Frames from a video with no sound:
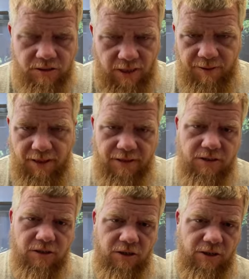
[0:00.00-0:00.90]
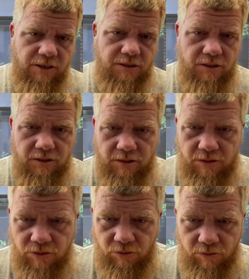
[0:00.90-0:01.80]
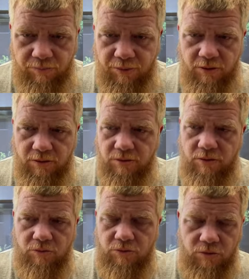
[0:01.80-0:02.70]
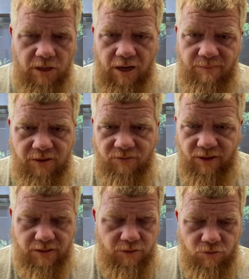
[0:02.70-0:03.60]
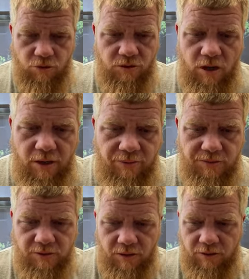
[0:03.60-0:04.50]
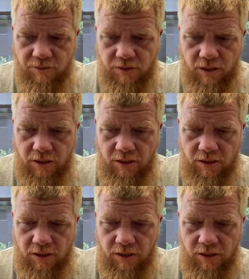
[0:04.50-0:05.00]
to stabilize the currency to per you know to common defense it was just it was it was a,